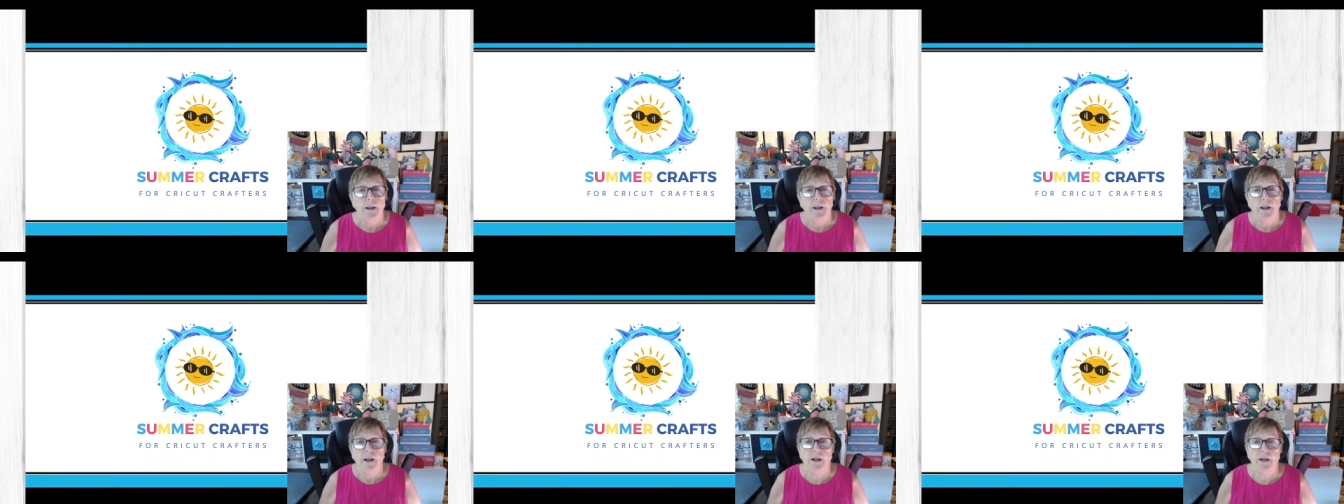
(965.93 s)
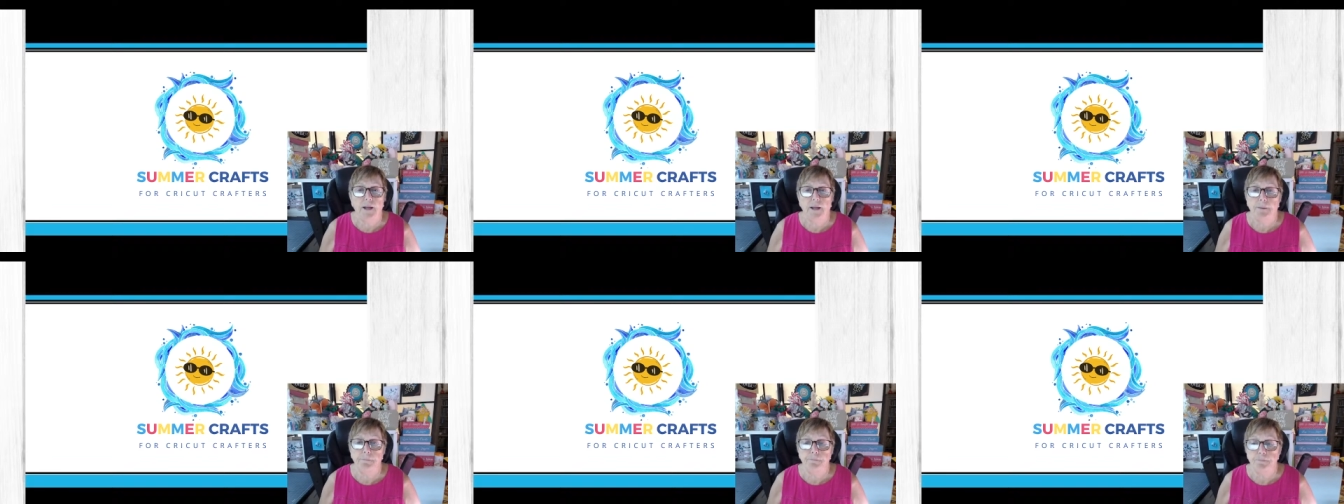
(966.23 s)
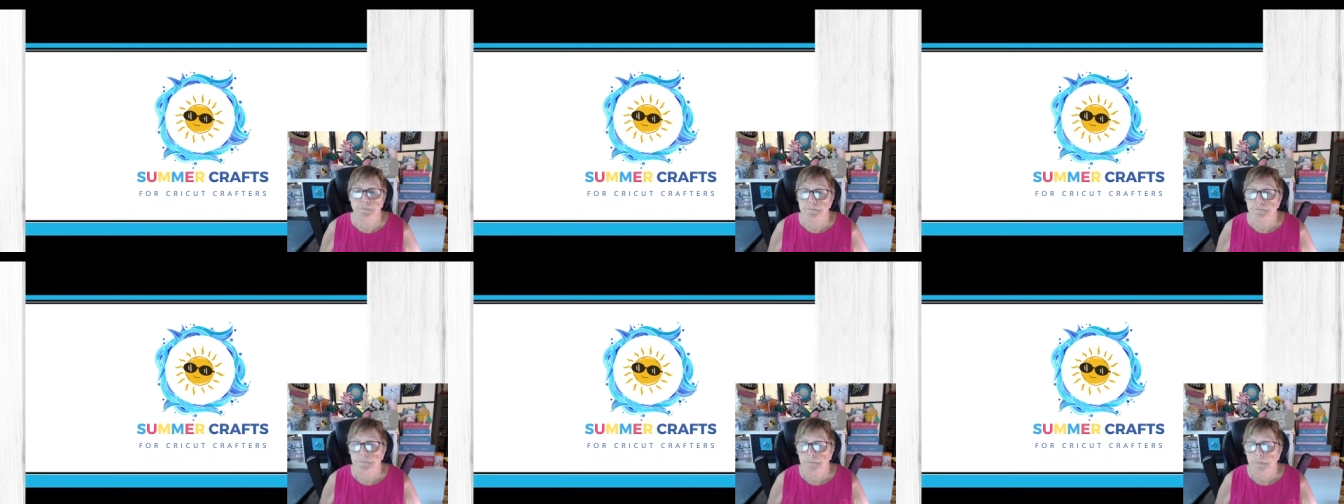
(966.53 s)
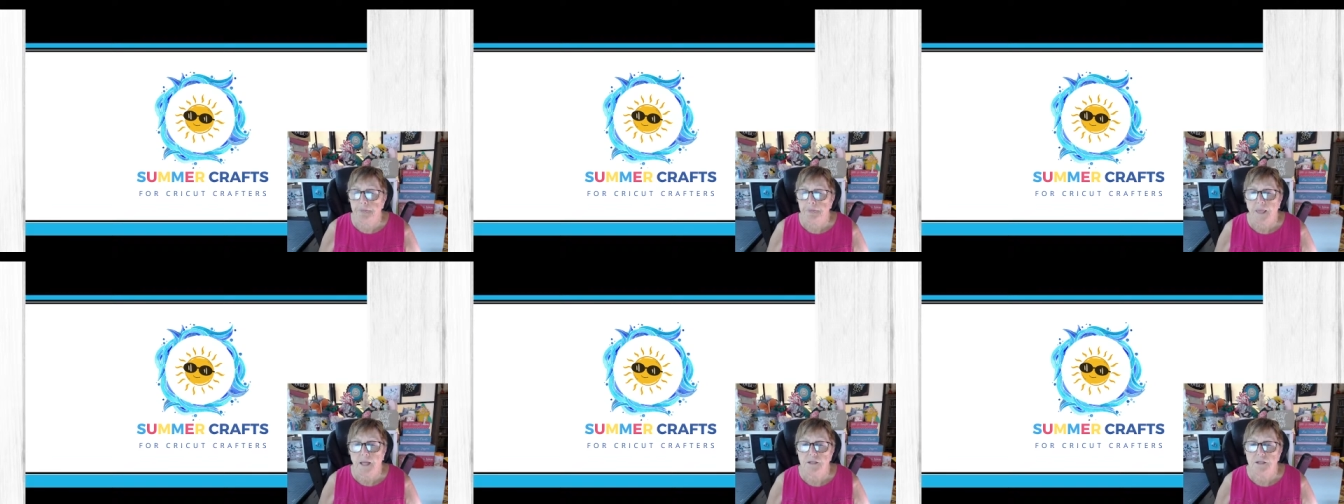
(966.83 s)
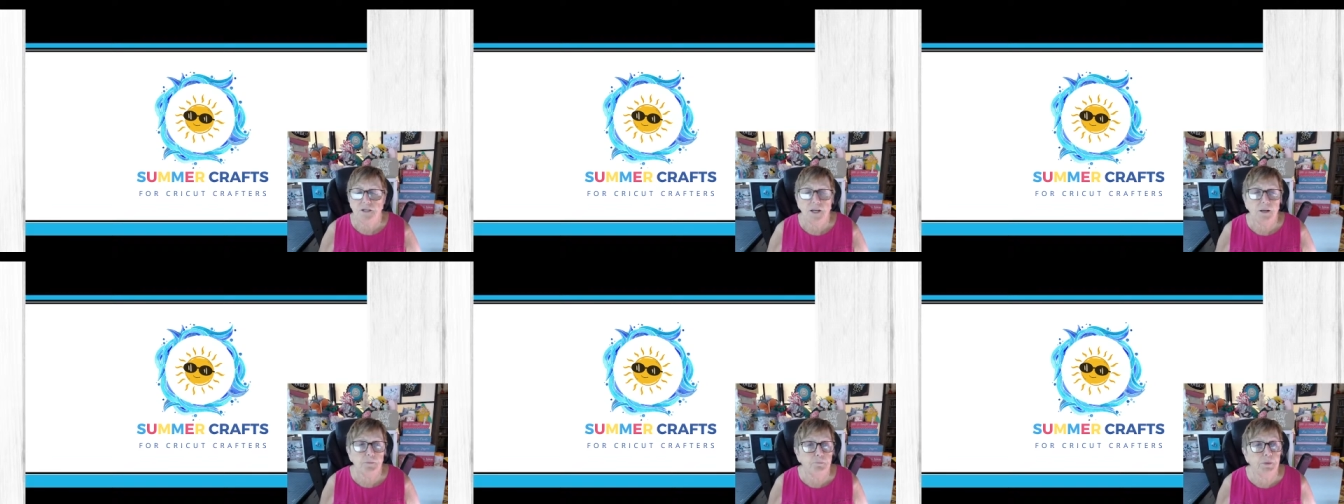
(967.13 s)
um,
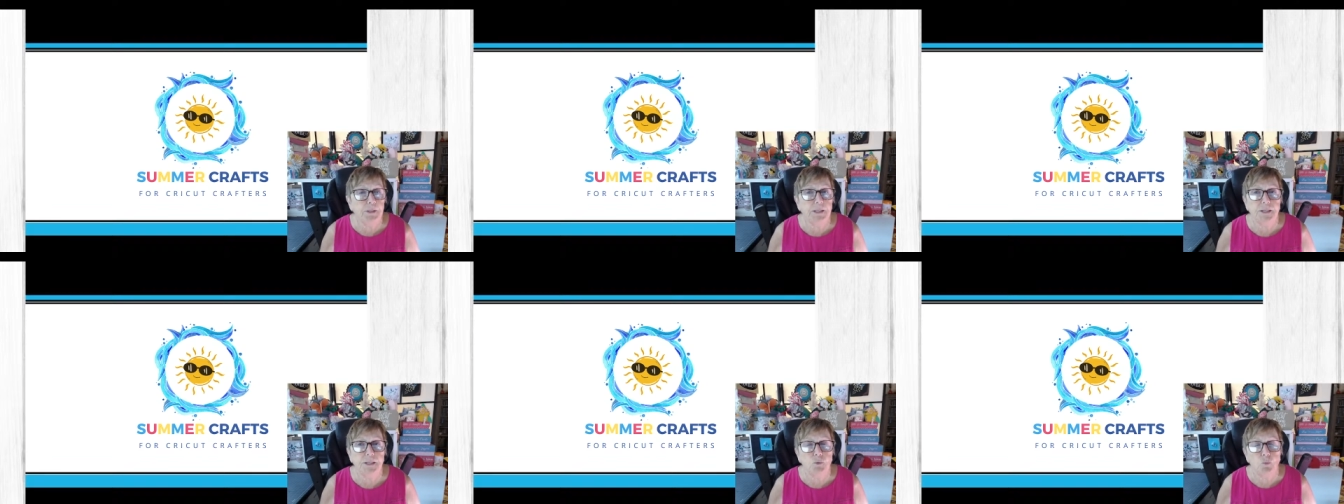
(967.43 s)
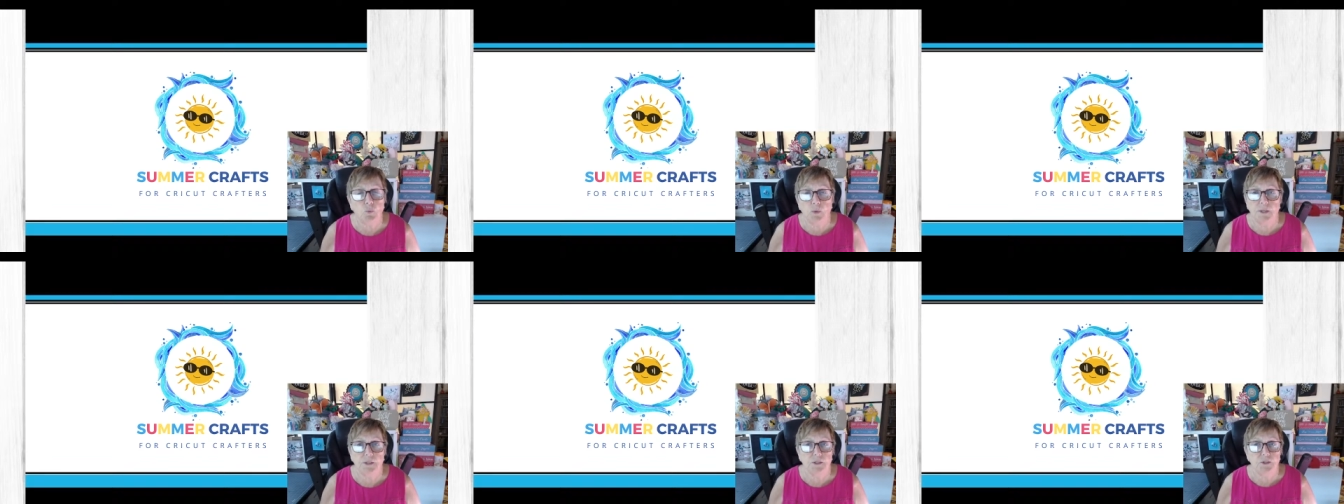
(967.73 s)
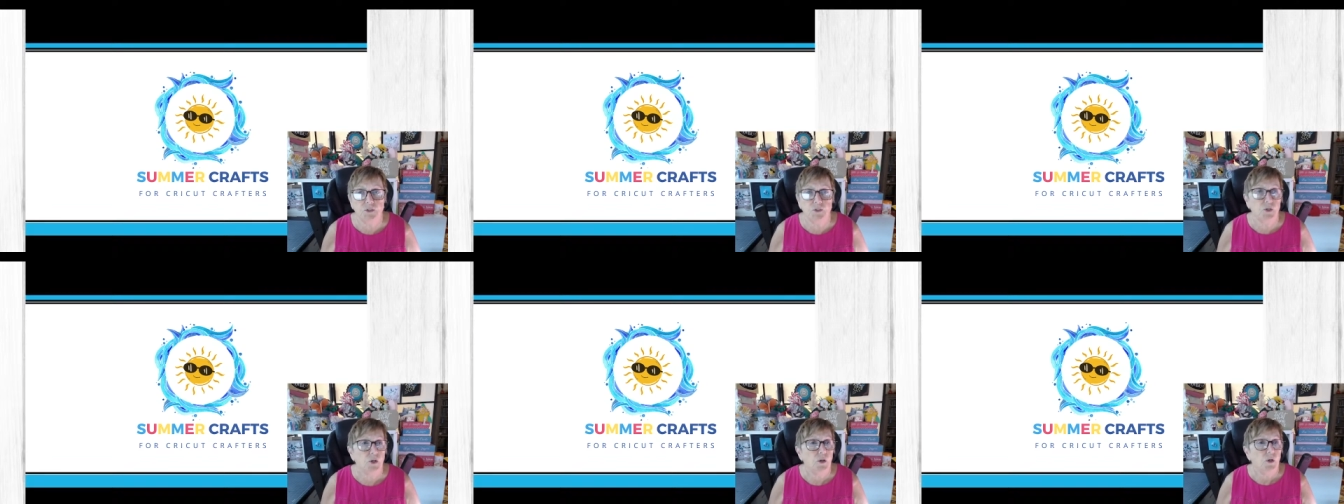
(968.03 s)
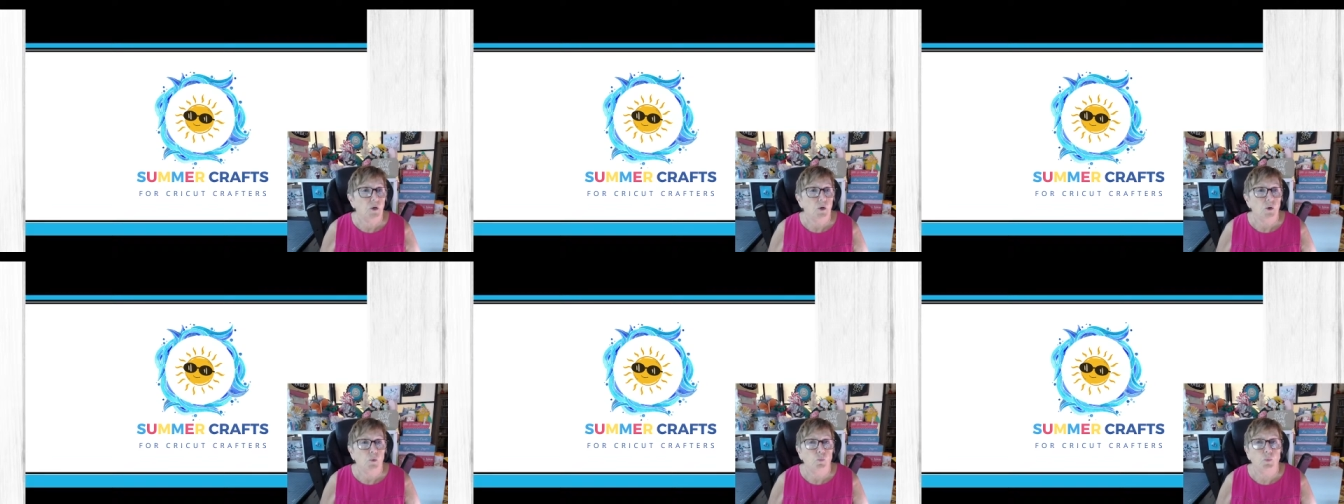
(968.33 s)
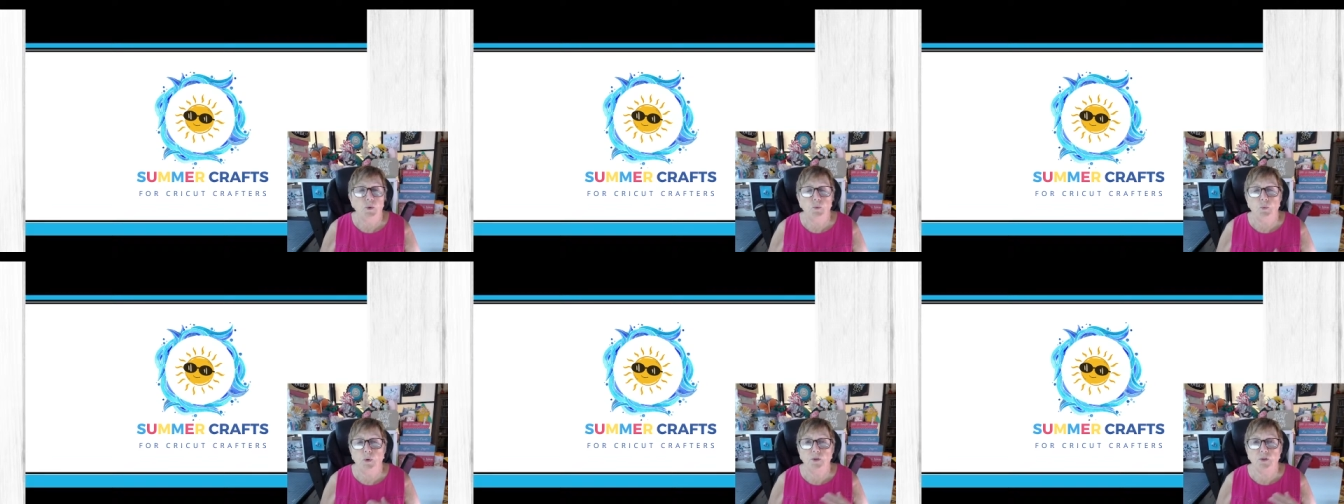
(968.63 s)
template was.
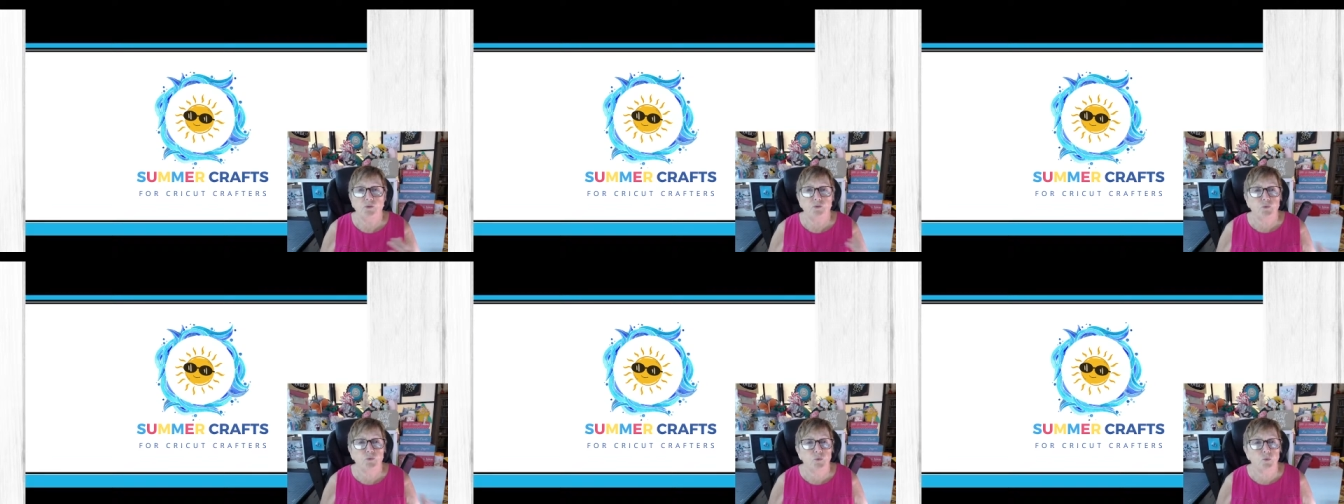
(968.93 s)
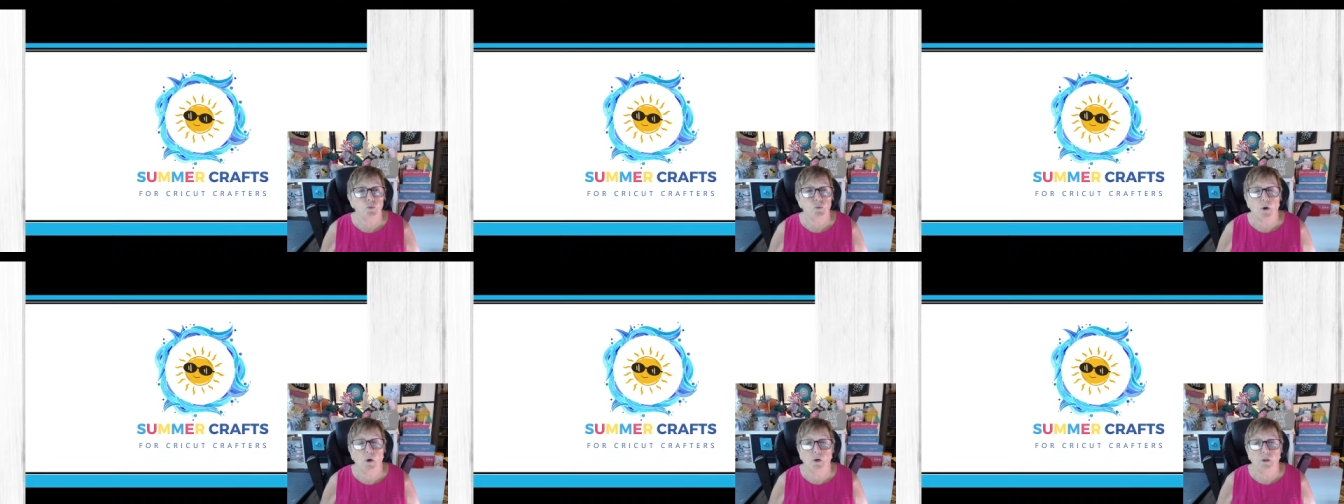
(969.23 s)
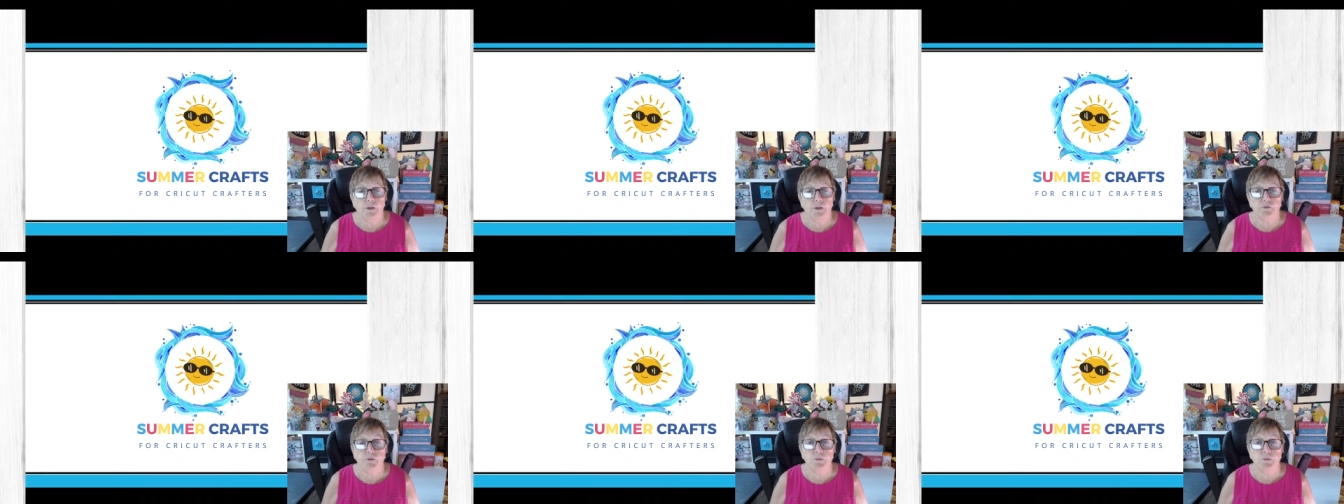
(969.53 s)
We went through all of the